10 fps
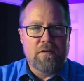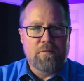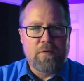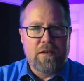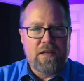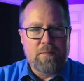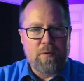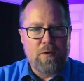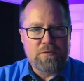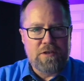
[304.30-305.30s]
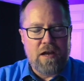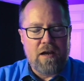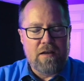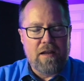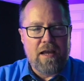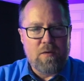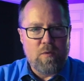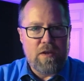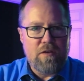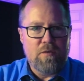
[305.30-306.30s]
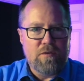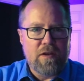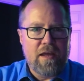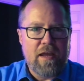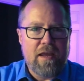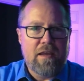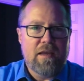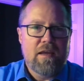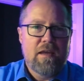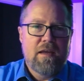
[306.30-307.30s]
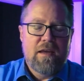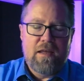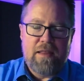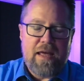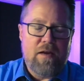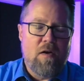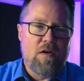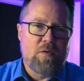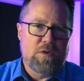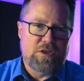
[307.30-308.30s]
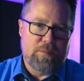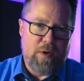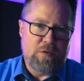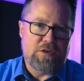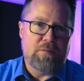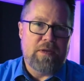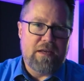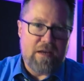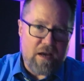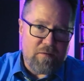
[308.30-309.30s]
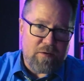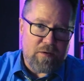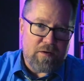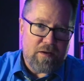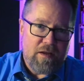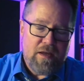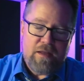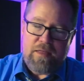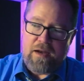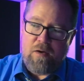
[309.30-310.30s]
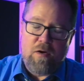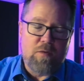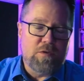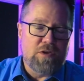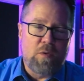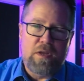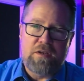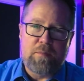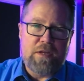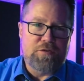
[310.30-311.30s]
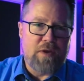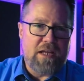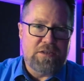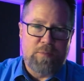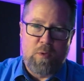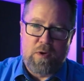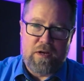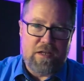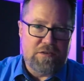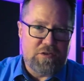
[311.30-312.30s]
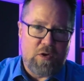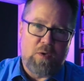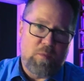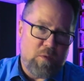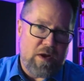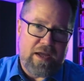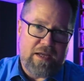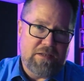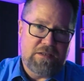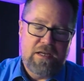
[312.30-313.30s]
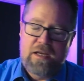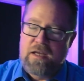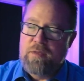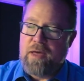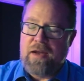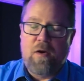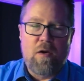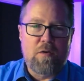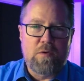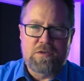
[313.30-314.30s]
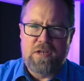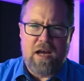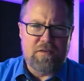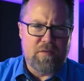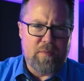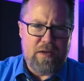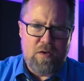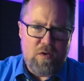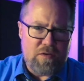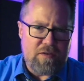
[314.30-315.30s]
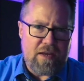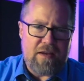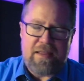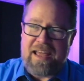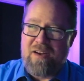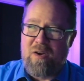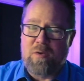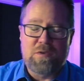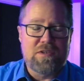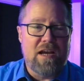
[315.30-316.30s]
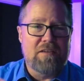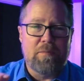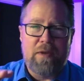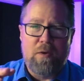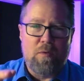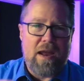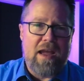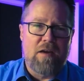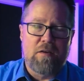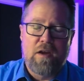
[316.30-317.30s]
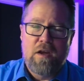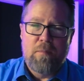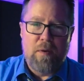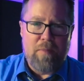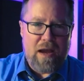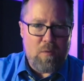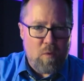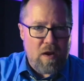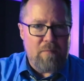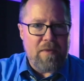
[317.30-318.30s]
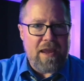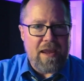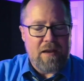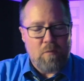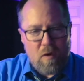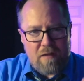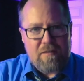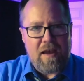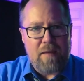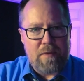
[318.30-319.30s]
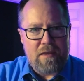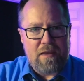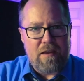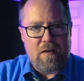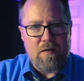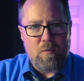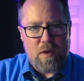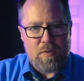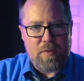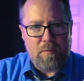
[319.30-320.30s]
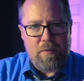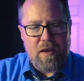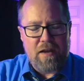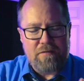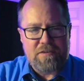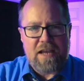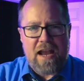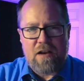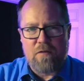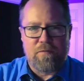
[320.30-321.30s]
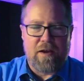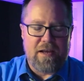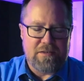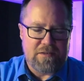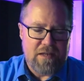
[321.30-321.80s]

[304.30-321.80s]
freely approach God like we do today. And that ark was supposed to be covered. That ark was only to be transported in certain ways. That ark was not to be looked in. That ark was not to be around, but by one man, one time a year, with the blood of sacrifice.